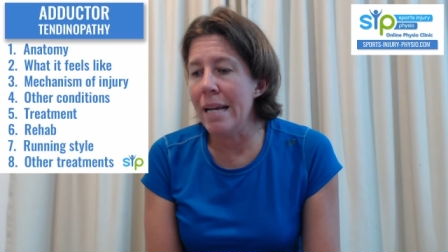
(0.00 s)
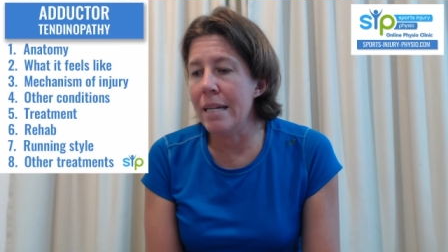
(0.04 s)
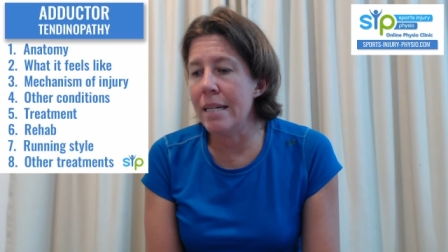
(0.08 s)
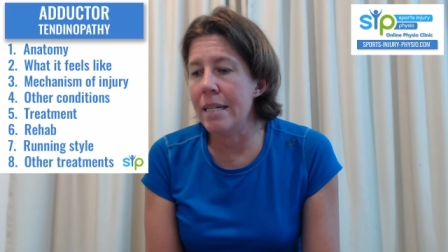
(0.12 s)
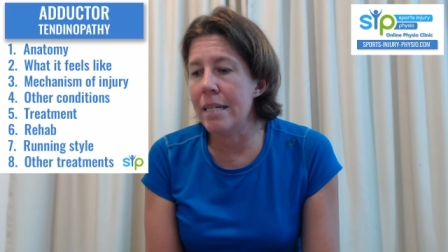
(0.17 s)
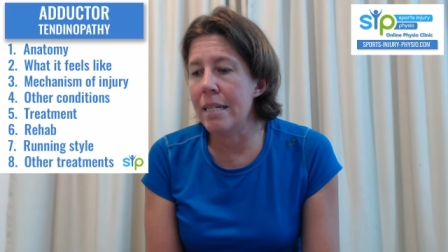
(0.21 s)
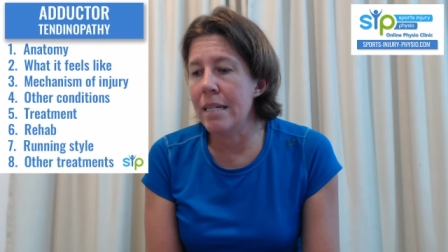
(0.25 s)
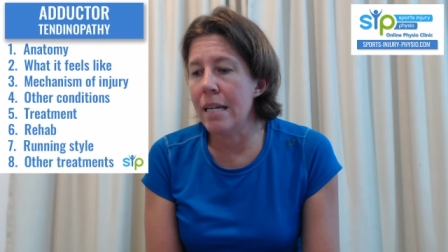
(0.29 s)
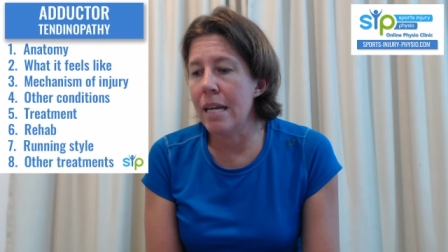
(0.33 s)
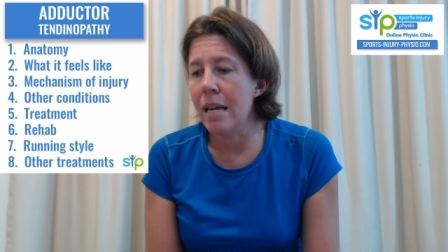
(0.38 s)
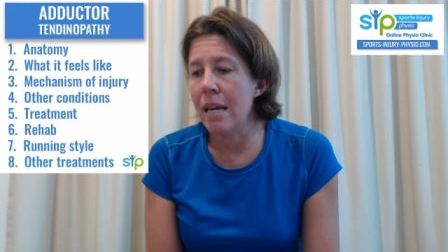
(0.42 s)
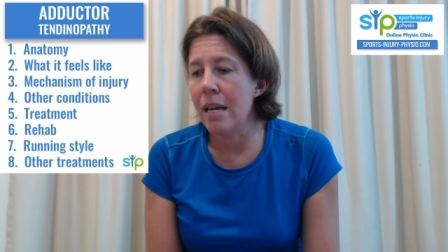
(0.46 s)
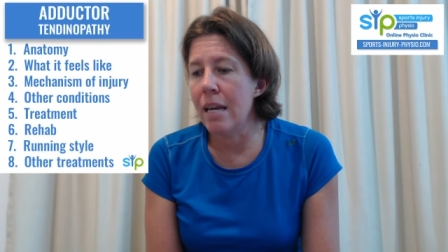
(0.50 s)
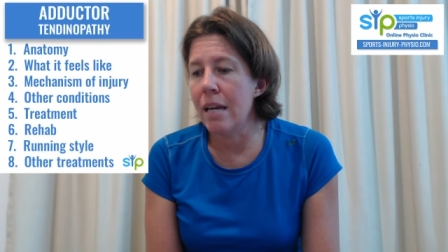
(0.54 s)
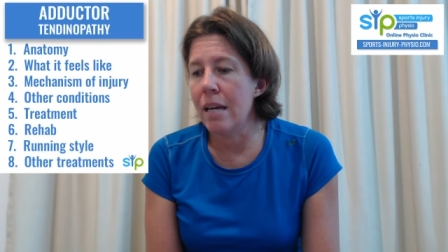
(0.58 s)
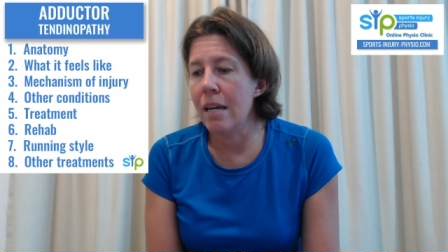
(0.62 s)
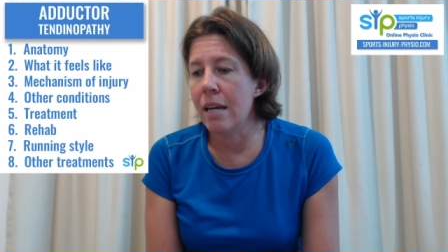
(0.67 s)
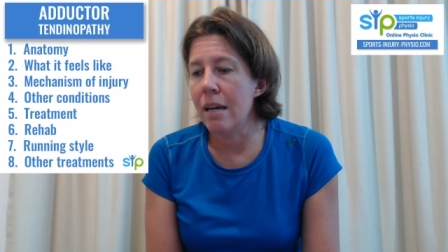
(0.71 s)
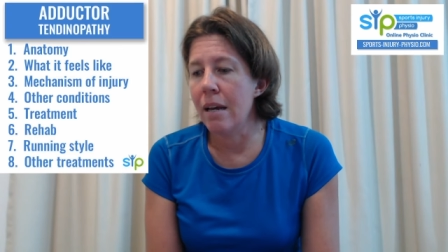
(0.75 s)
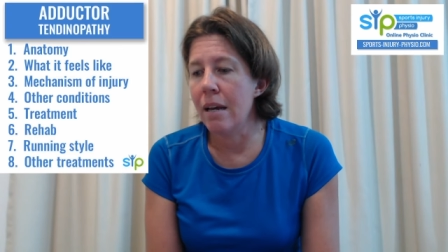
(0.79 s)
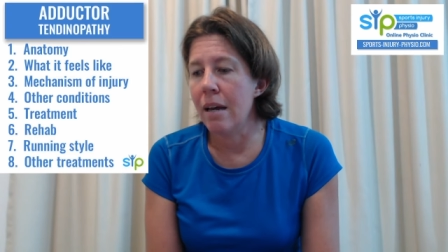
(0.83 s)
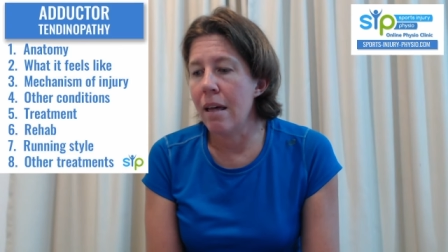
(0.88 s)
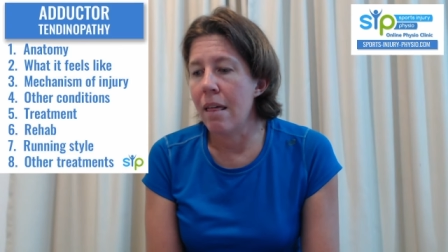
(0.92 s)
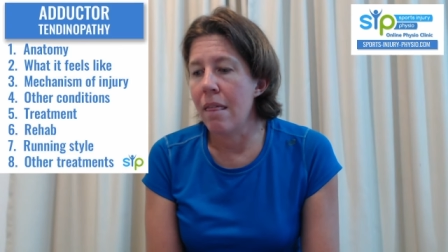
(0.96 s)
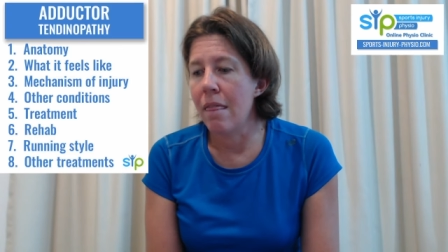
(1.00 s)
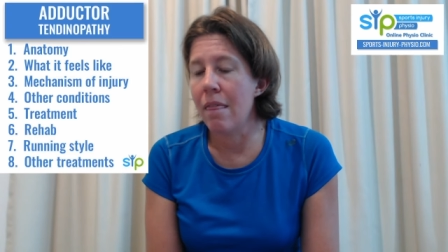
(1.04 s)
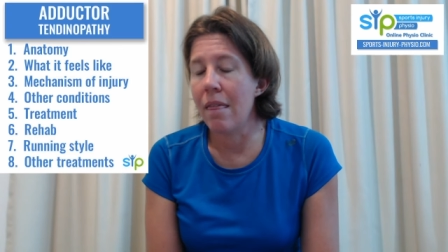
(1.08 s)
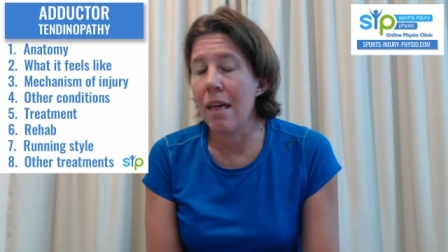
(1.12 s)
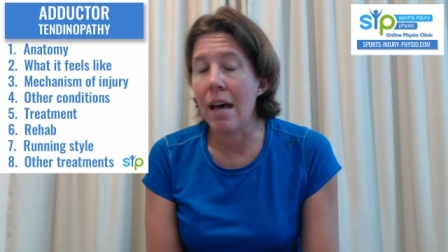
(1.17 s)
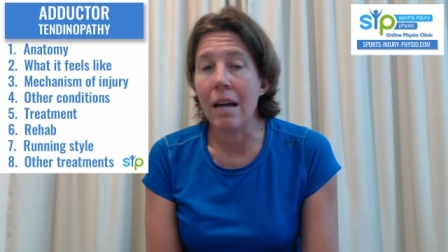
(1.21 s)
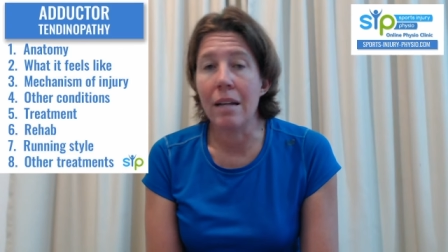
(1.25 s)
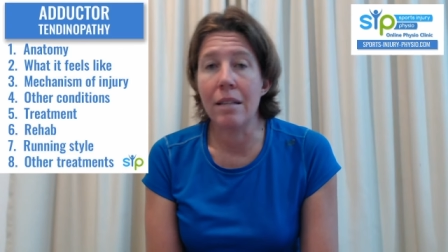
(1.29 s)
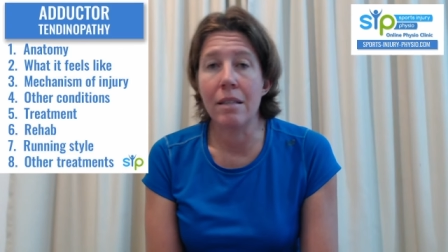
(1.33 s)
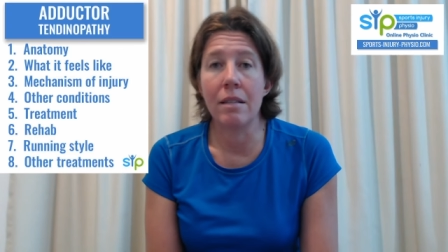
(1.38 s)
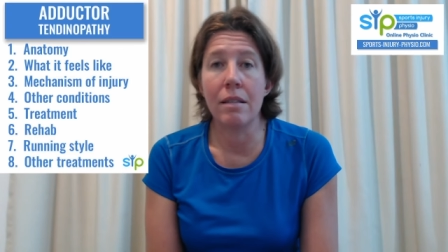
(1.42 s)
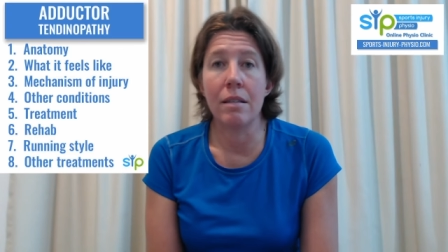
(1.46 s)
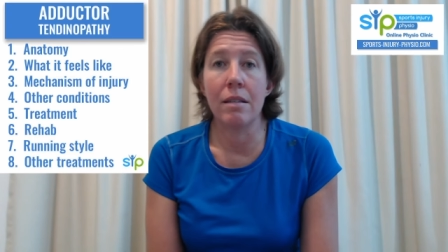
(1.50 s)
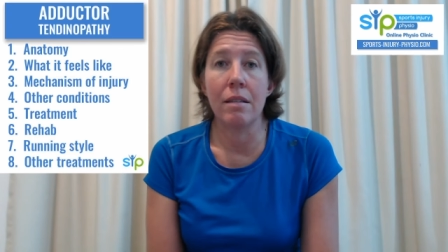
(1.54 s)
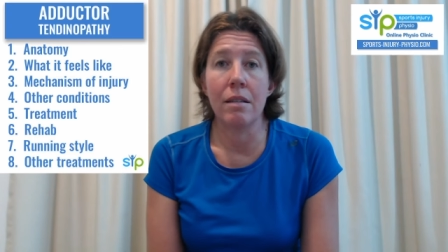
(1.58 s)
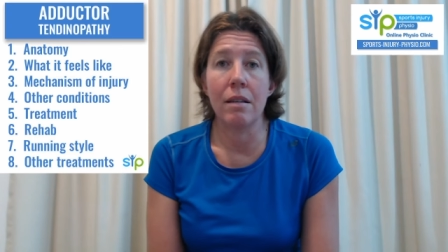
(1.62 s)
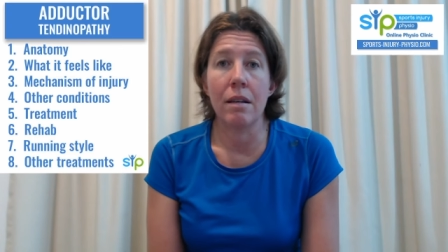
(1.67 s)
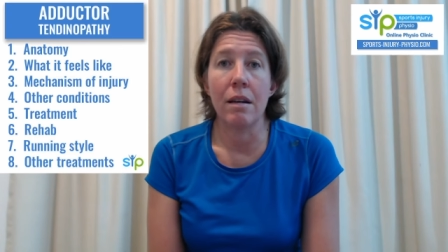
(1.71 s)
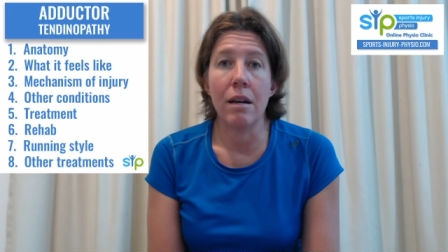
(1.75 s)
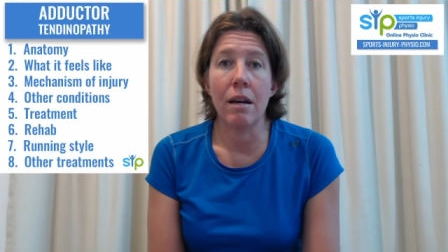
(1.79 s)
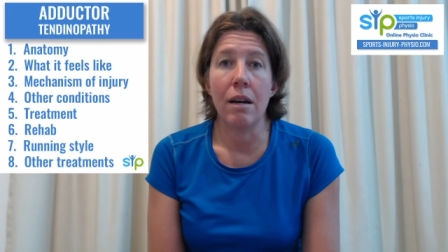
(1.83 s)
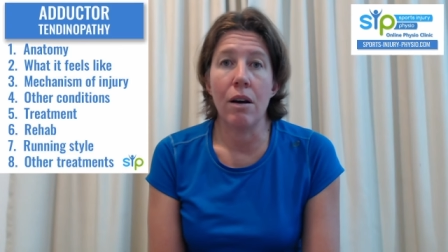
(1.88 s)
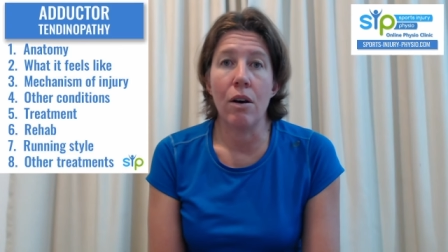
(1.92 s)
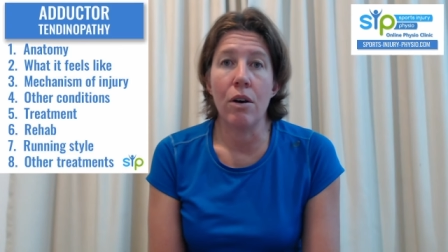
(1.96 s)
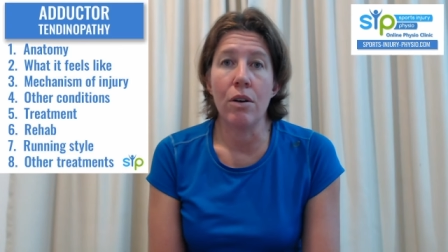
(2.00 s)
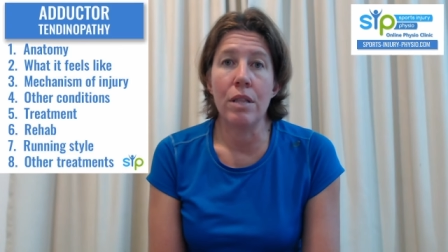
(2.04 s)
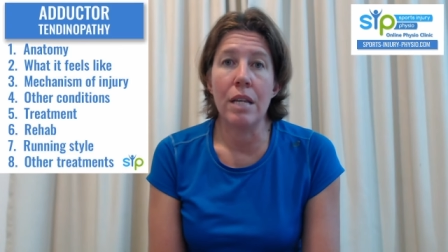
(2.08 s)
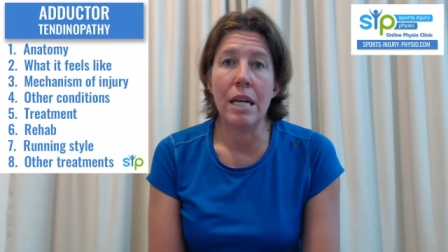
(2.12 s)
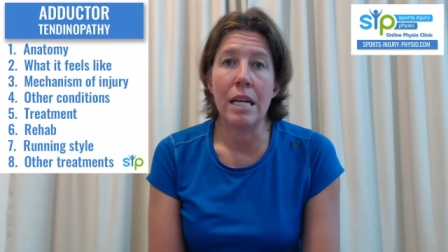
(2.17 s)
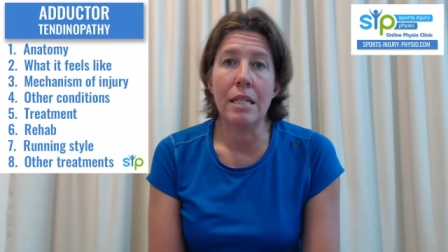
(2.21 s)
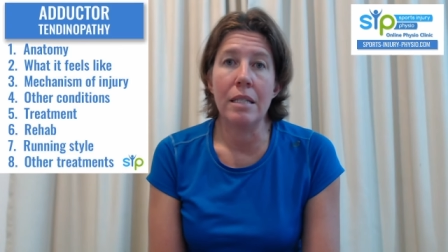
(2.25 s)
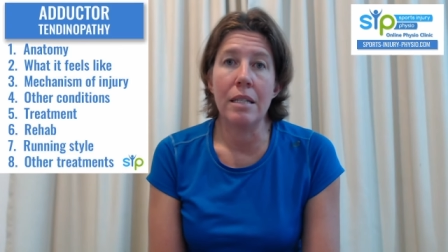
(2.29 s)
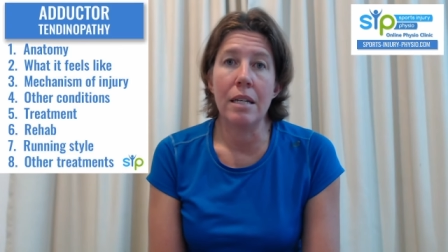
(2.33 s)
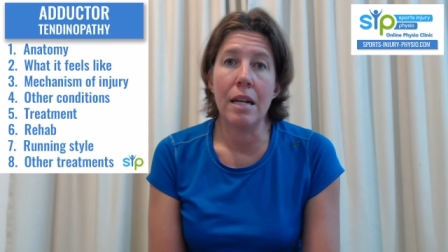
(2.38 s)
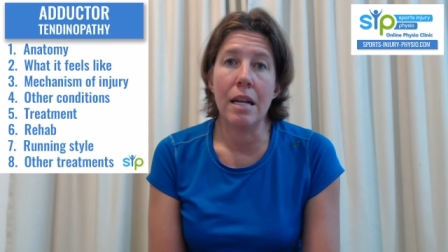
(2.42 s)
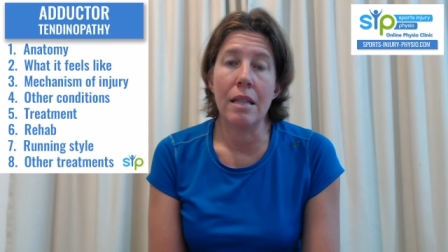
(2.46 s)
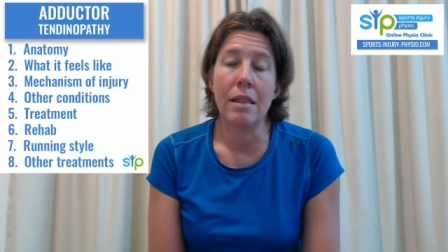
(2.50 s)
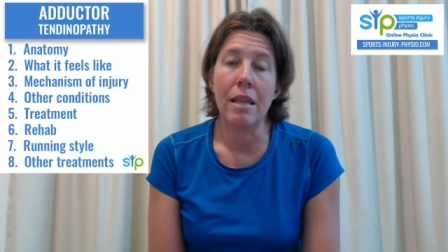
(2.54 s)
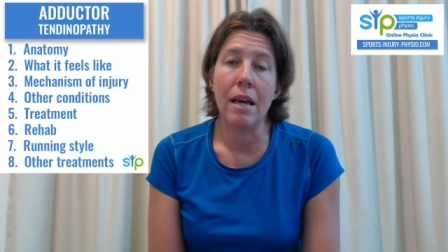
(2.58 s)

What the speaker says: see that on the internet,